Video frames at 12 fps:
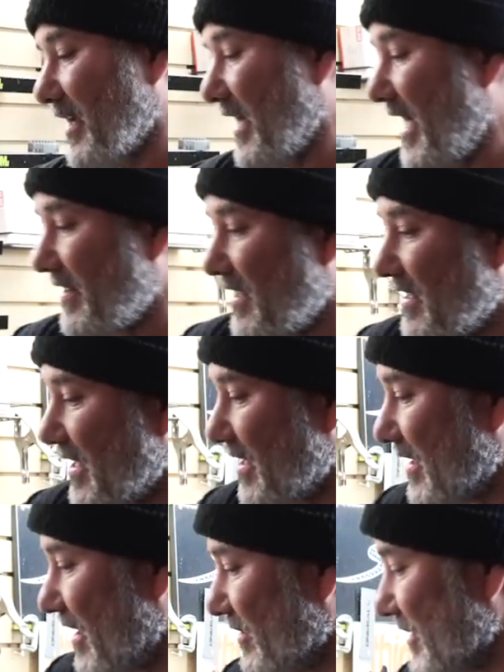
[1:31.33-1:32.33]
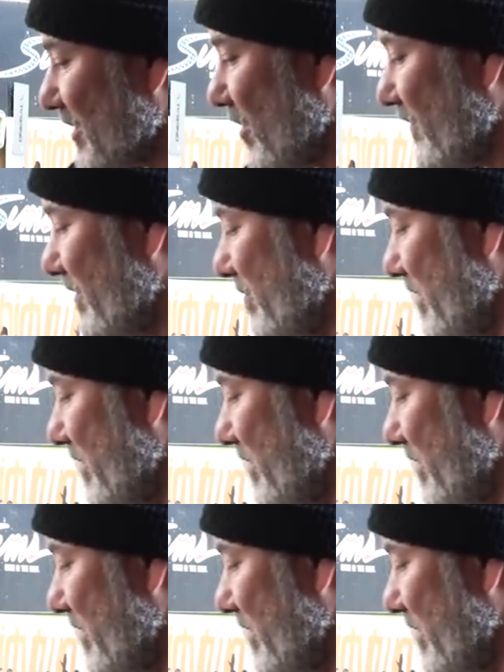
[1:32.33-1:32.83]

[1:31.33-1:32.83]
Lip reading: And then I'll just go over the